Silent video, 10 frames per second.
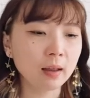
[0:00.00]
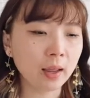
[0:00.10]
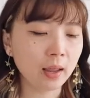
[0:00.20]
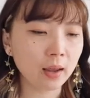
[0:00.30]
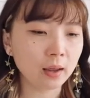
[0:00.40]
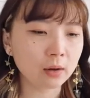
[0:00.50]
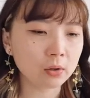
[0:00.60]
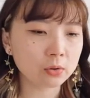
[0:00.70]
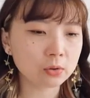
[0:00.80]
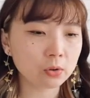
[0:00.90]
And
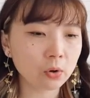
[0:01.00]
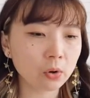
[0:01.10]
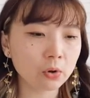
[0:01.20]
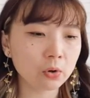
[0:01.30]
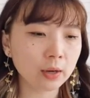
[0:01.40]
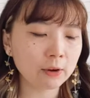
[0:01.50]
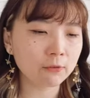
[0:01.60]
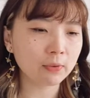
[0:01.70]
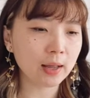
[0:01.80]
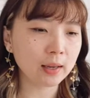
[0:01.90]
also you can
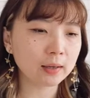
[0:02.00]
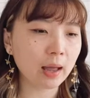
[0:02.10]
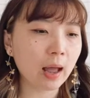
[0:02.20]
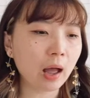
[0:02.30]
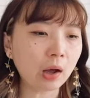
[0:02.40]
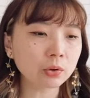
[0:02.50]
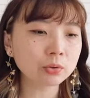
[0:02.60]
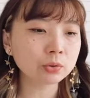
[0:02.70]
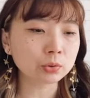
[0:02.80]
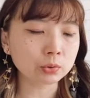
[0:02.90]
find how
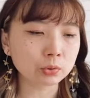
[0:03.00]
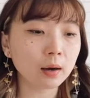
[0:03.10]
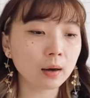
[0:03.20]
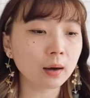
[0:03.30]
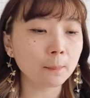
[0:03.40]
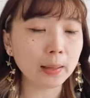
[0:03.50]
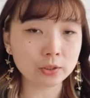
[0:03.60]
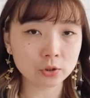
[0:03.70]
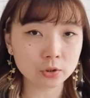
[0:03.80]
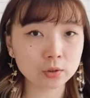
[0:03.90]
to
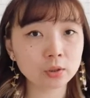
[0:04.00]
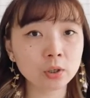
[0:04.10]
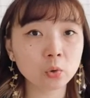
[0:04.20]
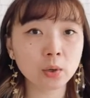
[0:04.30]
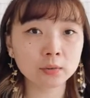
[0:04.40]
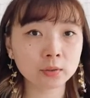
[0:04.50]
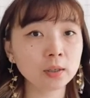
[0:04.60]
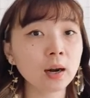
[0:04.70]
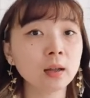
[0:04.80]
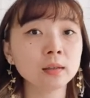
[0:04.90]
master
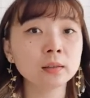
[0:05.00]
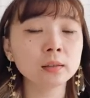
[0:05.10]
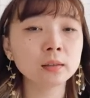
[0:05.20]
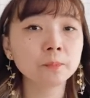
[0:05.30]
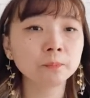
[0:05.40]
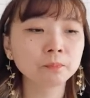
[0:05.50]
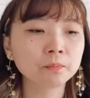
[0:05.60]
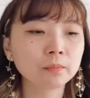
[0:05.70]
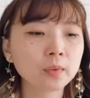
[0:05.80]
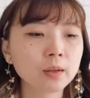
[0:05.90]
watercolor,
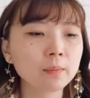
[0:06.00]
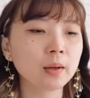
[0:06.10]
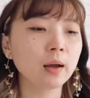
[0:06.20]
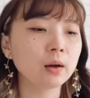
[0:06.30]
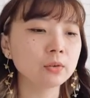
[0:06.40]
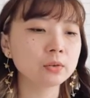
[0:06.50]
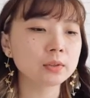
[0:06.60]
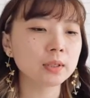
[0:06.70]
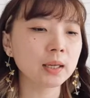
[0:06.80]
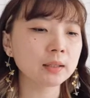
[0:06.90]

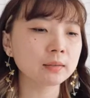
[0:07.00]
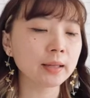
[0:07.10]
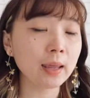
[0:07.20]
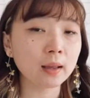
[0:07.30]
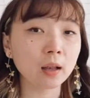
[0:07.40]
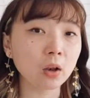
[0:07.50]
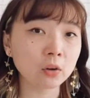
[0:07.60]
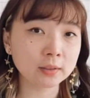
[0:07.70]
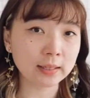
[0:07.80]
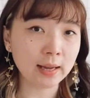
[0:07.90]
because it takes a
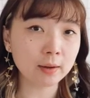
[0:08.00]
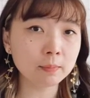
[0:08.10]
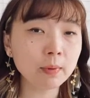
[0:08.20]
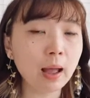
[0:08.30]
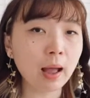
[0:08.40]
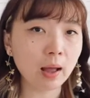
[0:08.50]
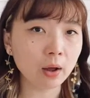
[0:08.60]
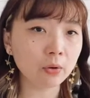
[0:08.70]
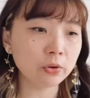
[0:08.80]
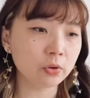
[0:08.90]
long time,
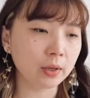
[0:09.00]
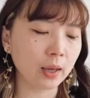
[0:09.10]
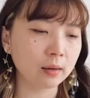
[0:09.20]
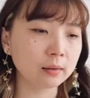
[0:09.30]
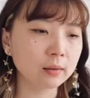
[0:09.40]
how you can